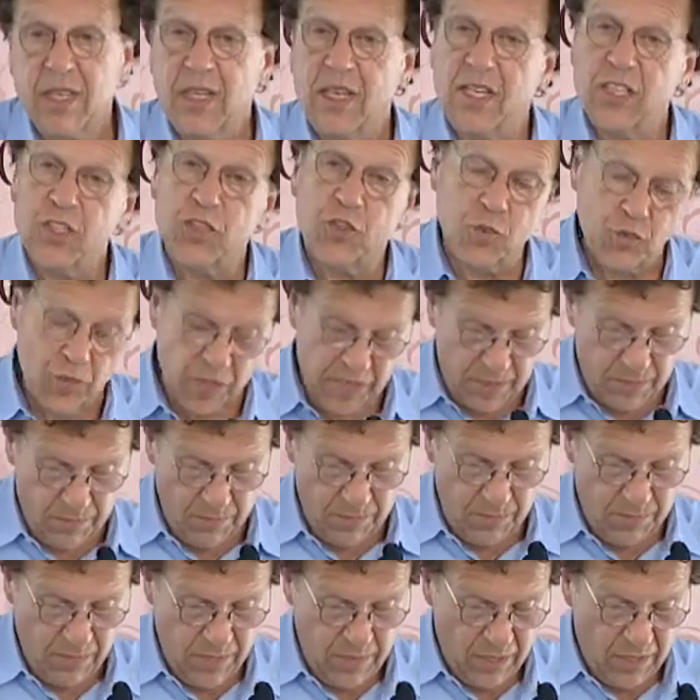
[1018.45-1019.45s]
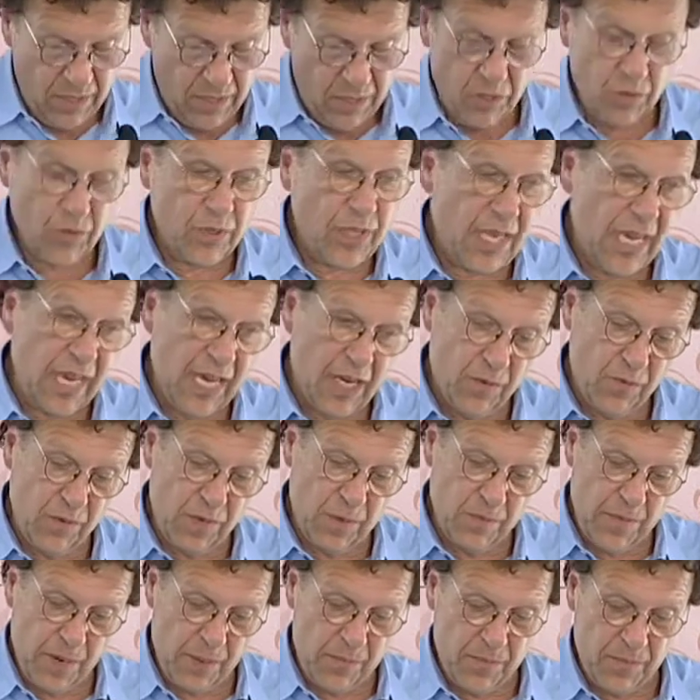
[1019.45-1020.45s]
a dream you can't
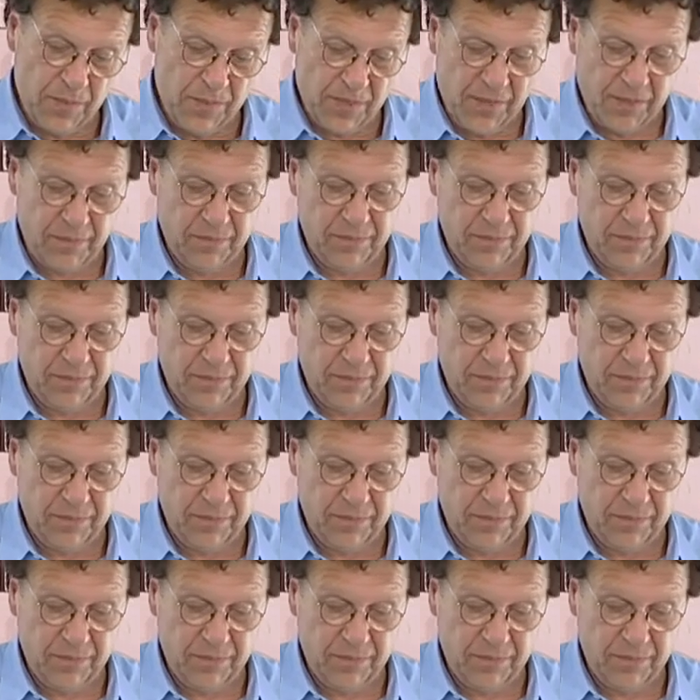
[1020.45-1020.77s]
remember.